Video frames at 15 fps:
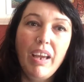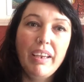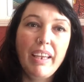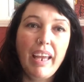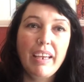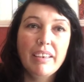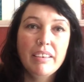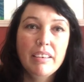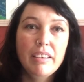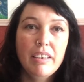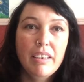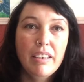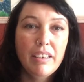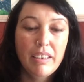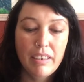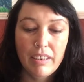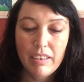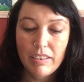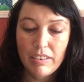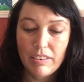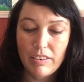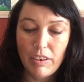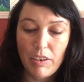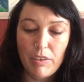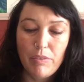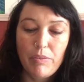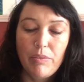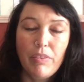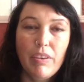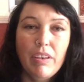Okay, so
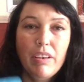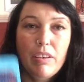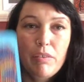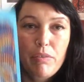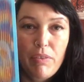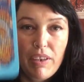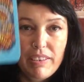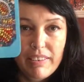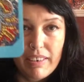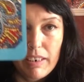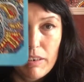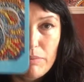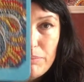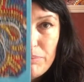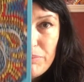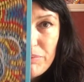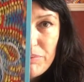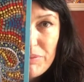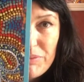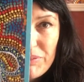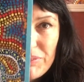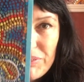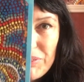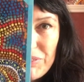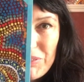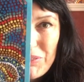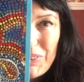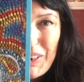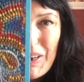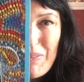first up
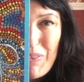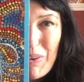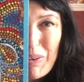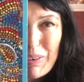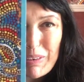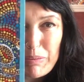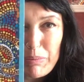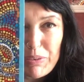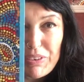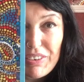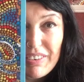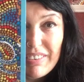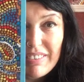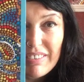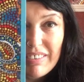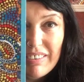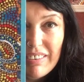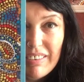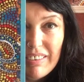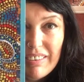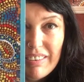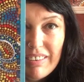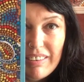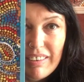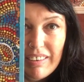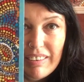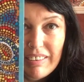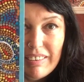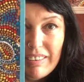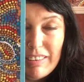we have the octopus.
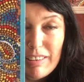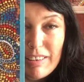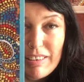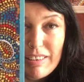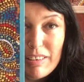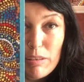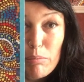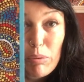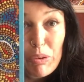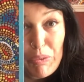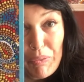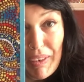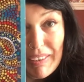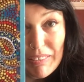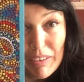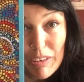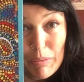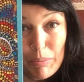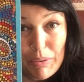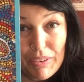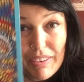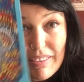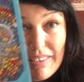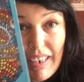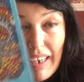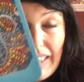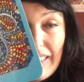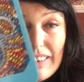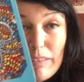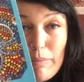This is the blue-ringed octopus,
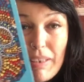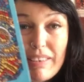and his